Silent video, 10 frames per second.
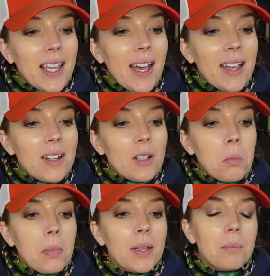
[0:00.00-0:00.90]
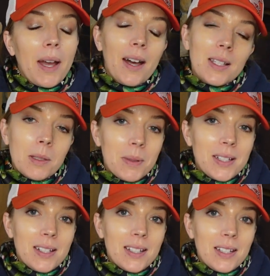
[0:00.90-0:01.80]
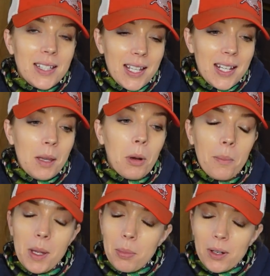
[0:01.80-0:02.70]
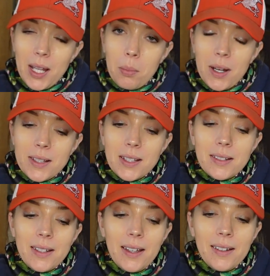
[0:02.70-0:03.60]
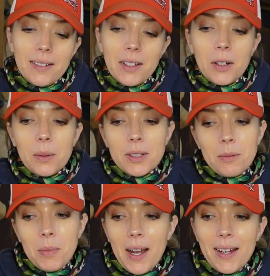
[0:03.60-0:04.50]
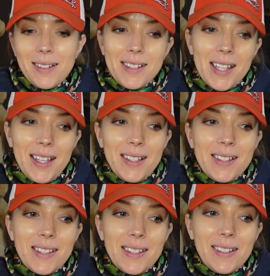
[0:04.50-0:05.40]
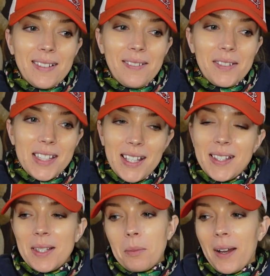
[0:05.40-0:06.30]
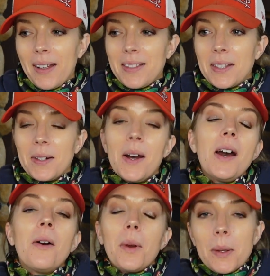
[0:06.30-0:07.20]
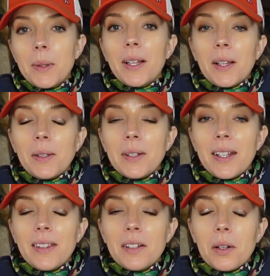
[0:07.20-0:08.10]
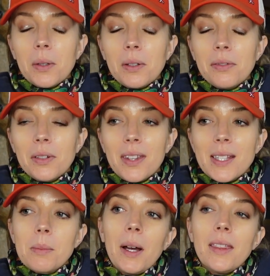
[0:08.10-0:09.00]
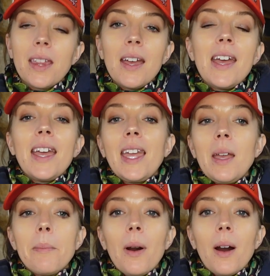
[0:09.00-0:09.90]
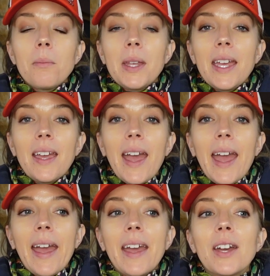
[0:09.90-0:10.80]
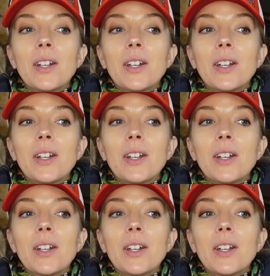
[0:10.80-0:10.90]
item, my husband did. He bought me a birthday present, and you know, what's mine is his, what's his is mine, so we will include it in the total for this month. He bought me a